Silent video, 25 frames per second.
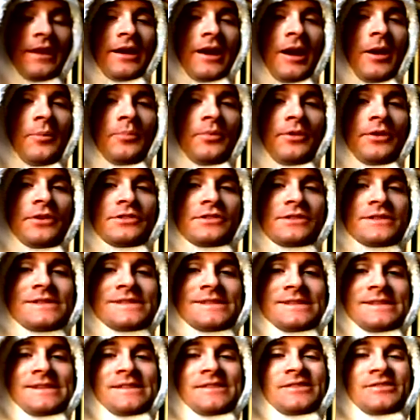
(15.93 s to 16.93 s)
Compilation
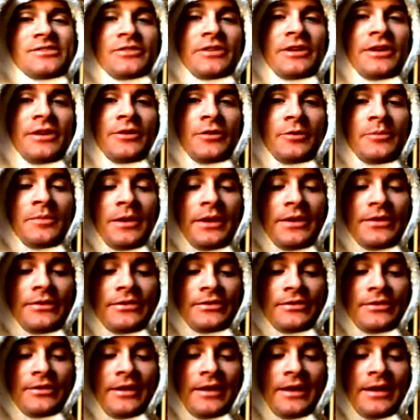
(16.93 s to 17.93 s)
zines are hit or
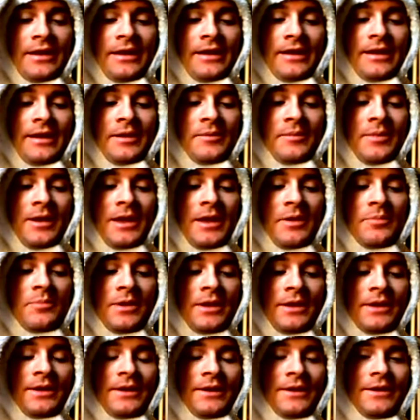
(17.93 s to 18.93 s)
miss, in my
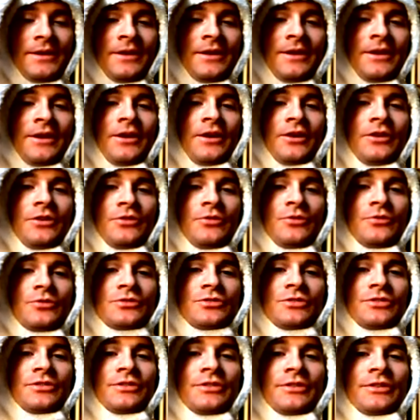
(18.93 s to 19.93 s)
opinion.
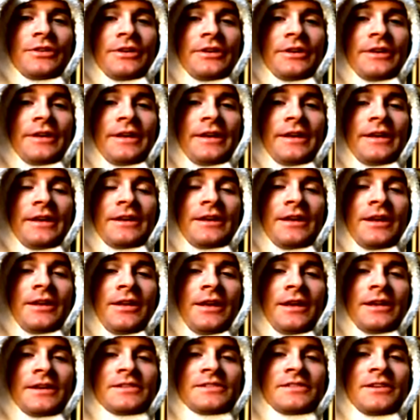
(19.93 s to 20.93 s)
Usually you're going to get a
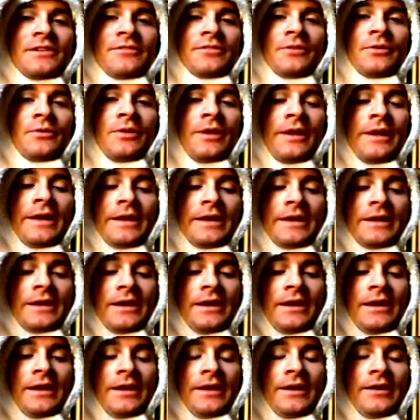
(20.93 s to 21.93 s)
lot of stuff you like
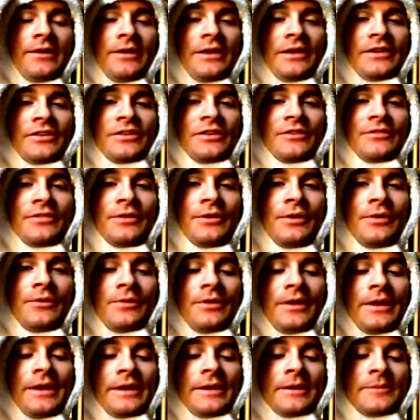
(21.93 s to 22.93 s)
and a lot of stuff you
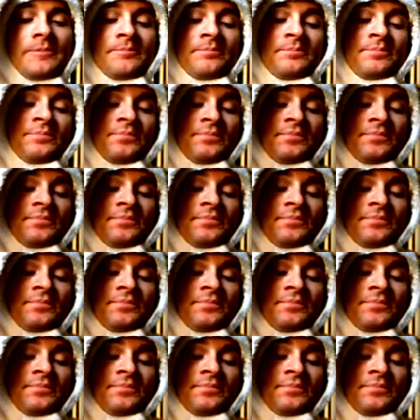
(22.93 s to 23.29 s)
don't like.